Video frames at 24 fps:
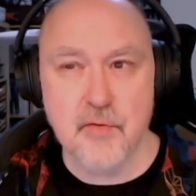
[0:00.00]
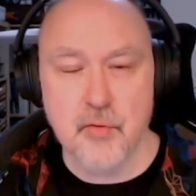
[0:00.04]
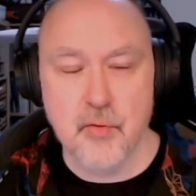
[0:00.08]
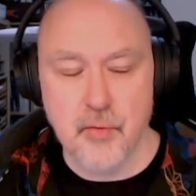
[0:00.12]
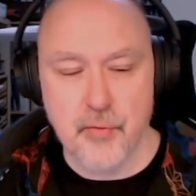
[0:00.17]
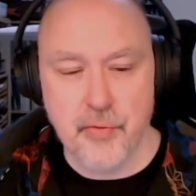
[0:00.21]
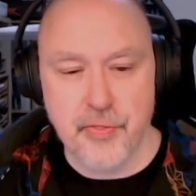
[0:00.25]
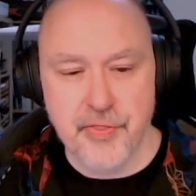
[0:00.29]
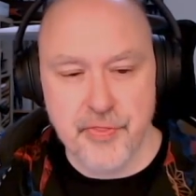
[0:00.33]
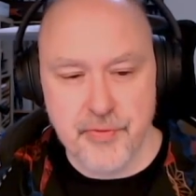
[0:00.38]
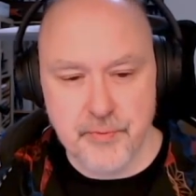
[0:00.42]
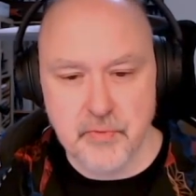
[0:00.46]

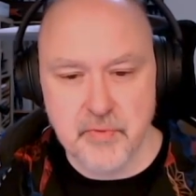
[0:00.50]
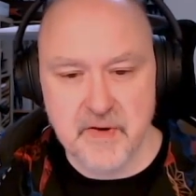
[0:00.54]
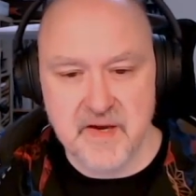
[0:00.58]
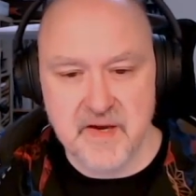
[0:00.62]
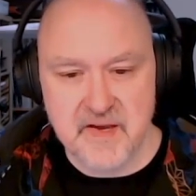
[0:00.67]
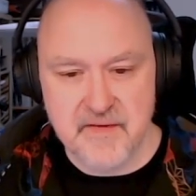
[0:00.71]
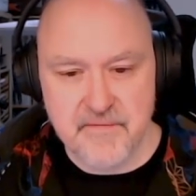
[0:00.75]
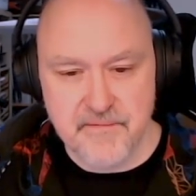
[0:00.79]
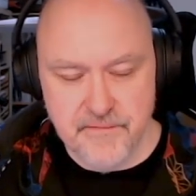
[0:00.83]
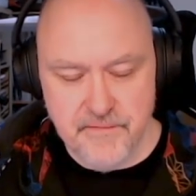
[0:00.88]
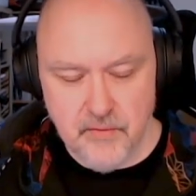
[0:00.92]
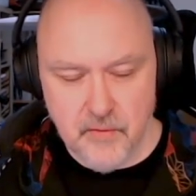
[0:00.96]
or three,
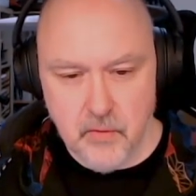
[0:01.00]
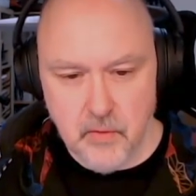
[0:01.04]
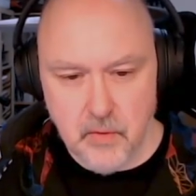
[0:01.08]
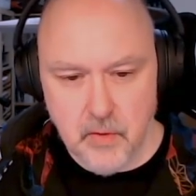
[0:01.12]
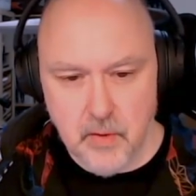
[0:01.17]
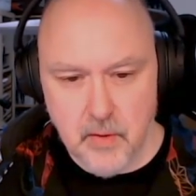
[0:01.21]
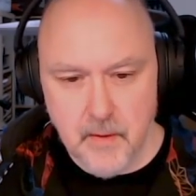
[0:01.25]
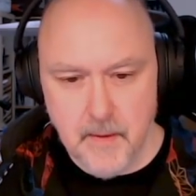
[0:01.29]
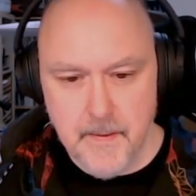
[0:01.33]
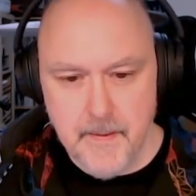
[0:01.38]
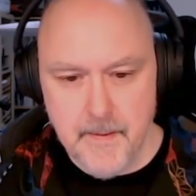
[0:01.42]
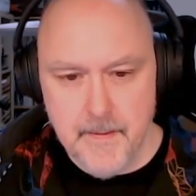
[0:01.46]

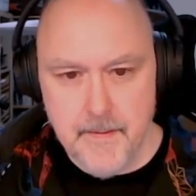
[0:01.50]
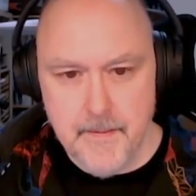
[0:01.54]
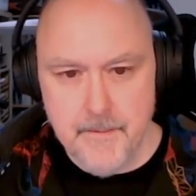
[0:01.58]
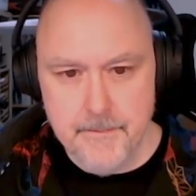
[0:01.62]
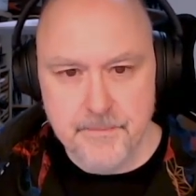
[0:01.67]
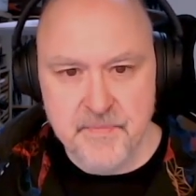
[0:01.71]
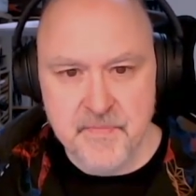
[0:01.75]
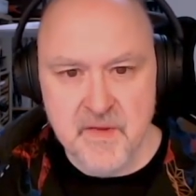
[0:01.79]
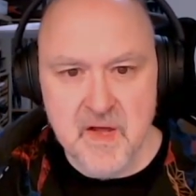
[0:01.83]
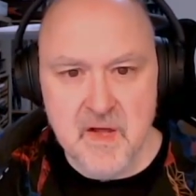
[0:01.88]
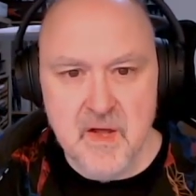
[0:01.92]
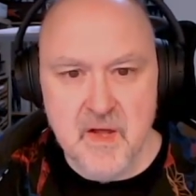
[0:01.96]
four.
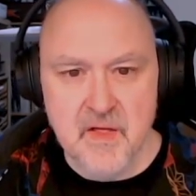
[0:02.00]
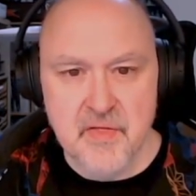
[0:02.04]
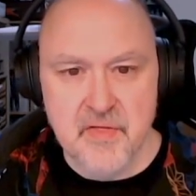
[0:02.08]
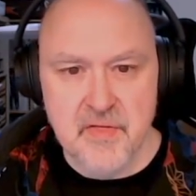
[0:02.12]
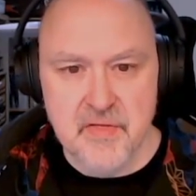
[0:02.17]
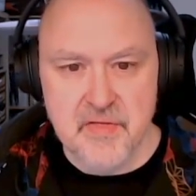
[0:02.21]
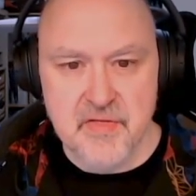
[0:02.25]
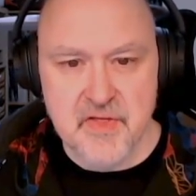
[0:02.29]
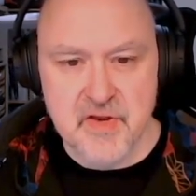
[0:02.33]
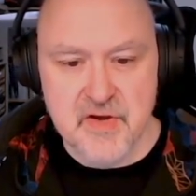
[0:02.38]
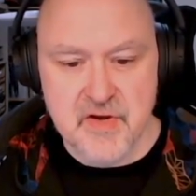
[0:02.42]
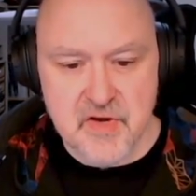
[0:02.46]

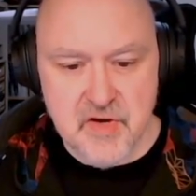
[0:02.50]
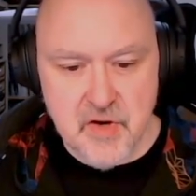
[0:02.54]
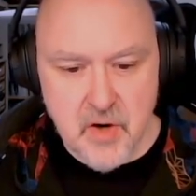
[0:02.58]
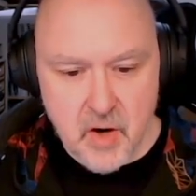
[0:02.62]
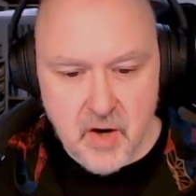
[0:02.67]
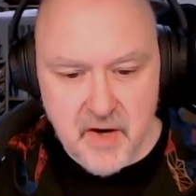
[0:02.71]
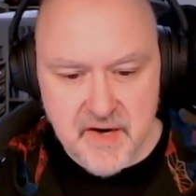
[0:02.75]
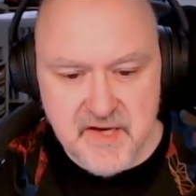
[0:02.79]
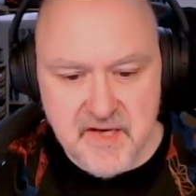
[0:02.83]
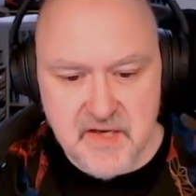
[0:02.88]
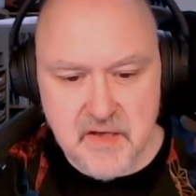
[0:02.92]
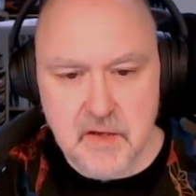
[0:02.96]
The
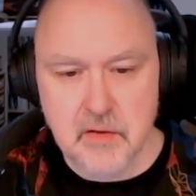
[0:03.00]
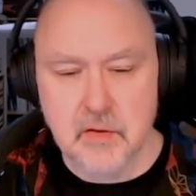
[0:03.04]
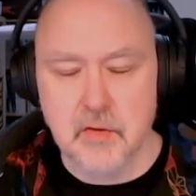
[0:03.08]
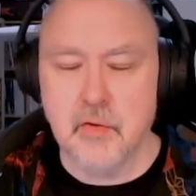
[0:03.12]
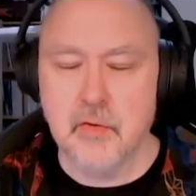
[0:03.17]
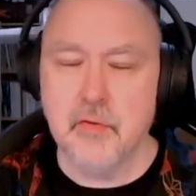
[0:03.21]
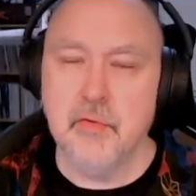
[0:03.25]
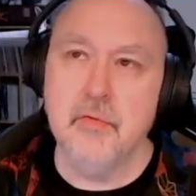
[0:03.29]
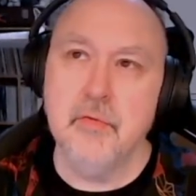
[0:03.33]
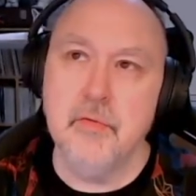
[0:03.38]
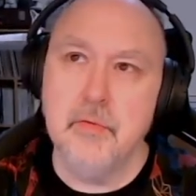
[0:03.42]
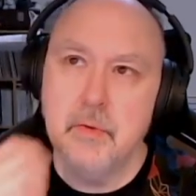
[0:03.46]
nine
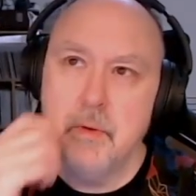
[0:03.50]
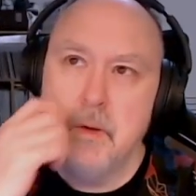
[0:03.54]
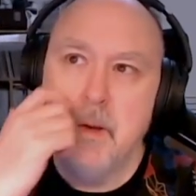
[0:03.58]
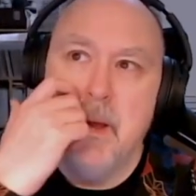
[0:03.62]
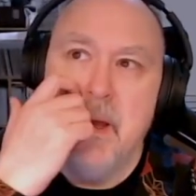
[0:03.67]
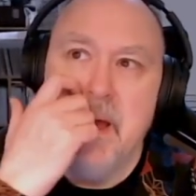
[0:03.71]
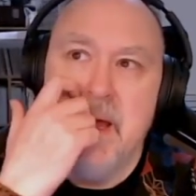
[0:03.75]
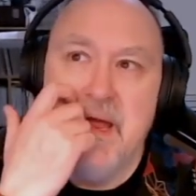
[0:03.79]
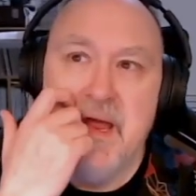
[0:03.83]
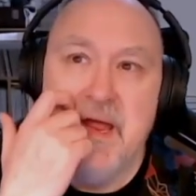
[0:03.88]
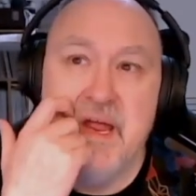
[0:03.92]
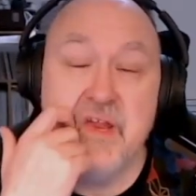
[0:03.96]
clue
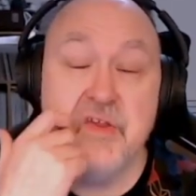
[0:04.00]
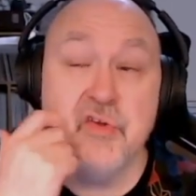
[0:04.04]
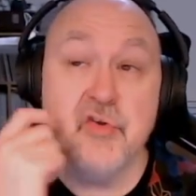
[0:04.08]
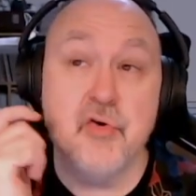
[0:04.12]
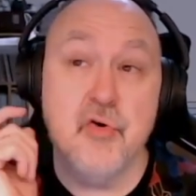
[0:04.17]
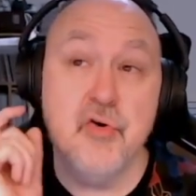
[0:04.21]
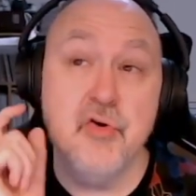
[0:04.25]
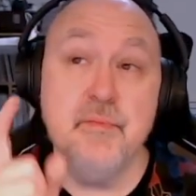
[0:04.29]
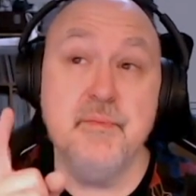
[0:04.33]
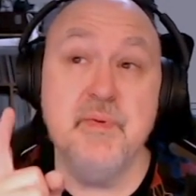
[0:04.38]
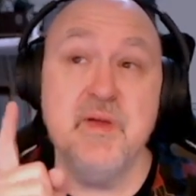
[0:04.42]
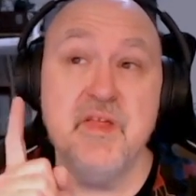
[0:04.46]
it
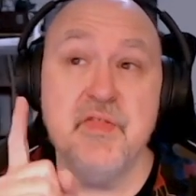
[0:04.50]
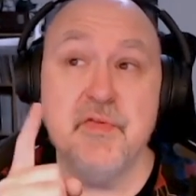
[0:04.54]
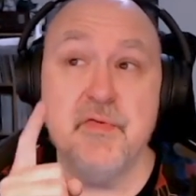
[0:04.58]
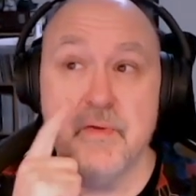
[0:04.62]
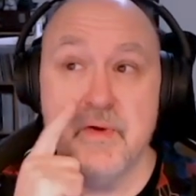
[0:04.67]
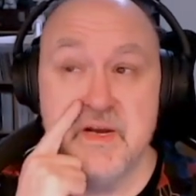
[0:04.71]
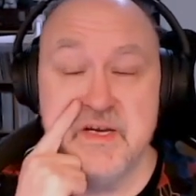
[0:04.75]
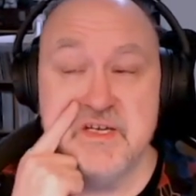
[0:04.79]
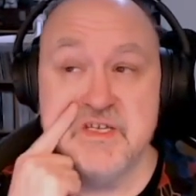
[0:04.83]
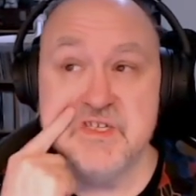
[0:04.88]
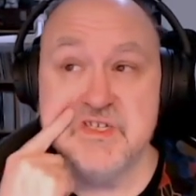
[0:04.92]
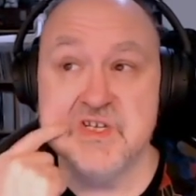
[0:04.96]
could be
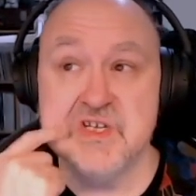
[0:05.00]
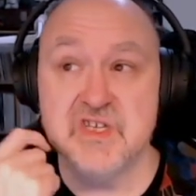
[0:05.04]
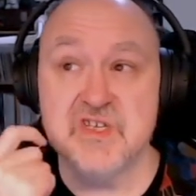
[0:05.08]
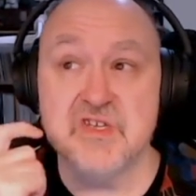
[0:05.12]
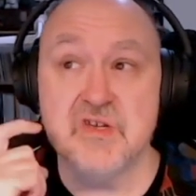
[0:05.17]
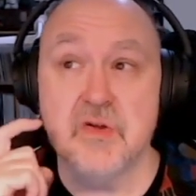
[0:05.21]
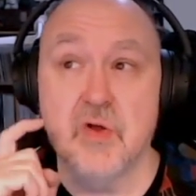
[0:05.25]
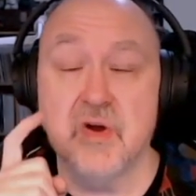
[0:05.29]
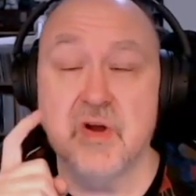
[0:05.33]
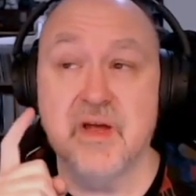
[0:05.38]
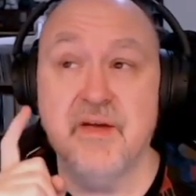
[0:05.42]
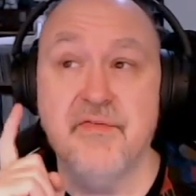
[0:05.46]
three digits
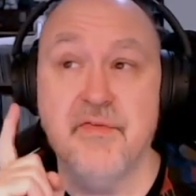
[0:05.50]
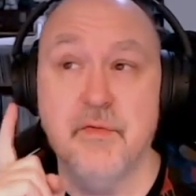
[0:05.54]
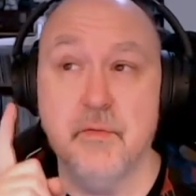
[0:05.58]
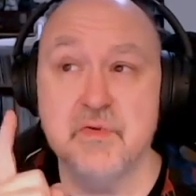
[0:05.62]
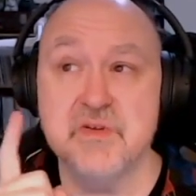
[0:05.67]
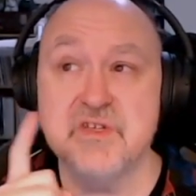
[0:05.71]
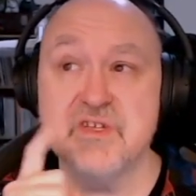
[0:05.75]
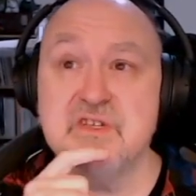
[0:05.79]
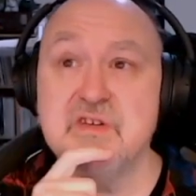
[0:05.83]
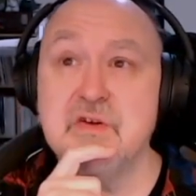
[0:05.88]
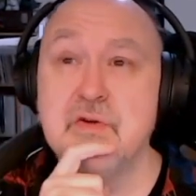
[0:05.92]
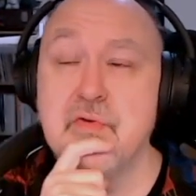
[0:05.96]
long if it
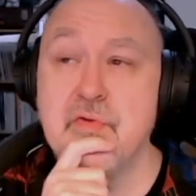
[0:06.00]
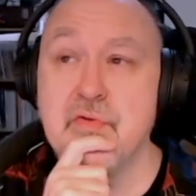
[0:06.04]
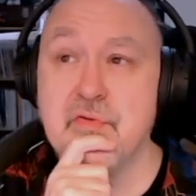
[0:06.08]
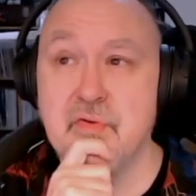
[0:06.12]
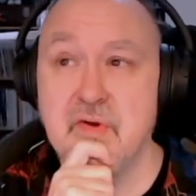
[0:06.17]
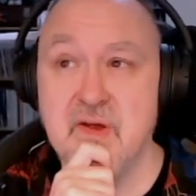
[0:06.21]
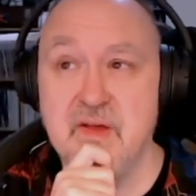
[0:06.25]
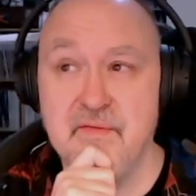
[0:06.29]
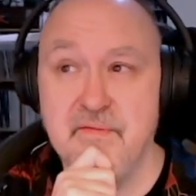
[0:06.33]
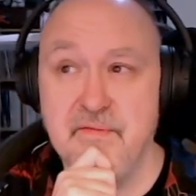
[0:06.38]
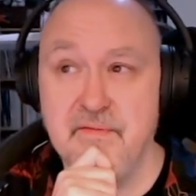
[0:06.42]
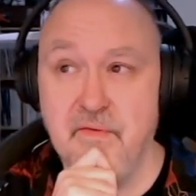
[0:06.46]
was two,
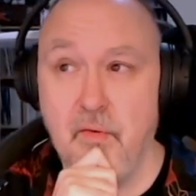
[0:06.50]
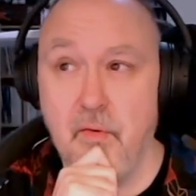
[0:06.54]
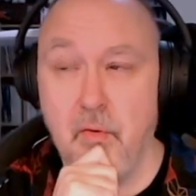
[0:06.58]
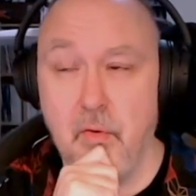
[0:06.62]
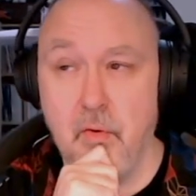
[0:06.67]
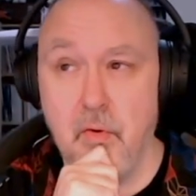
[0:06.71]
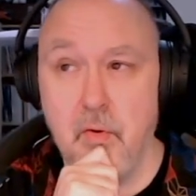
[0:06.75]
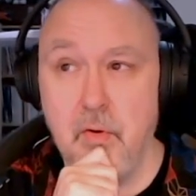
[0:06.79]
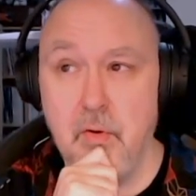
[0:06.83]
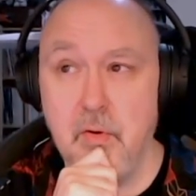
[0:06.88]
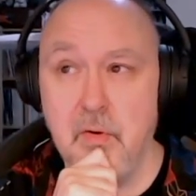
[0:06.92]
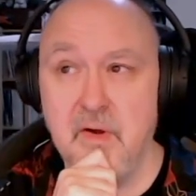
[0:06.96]
three,
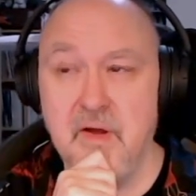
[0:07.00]
four.